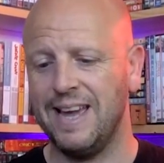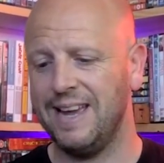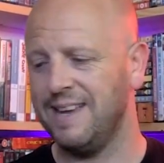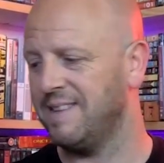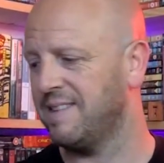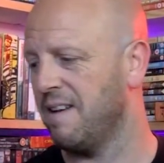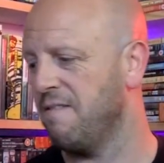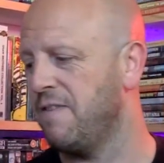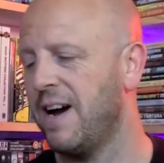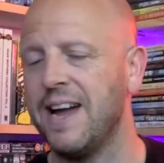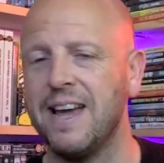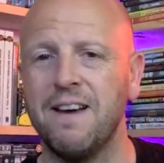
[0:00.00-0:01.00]
is
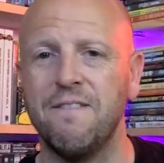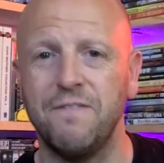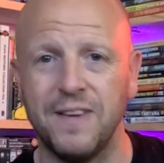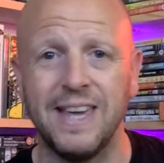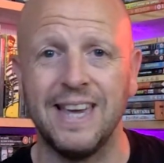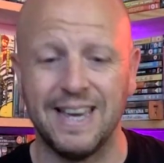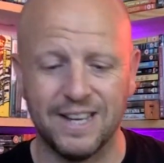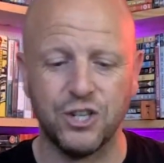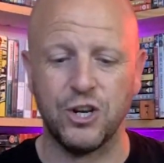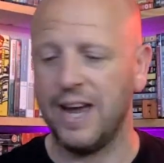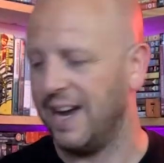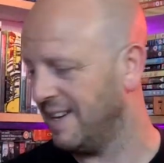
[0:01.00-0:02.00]
via
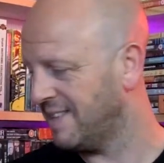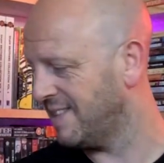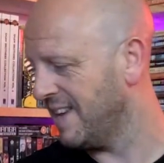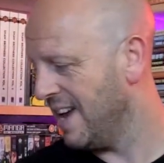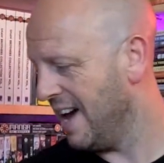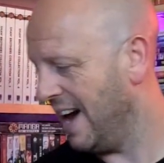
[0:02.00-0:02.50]
VHS.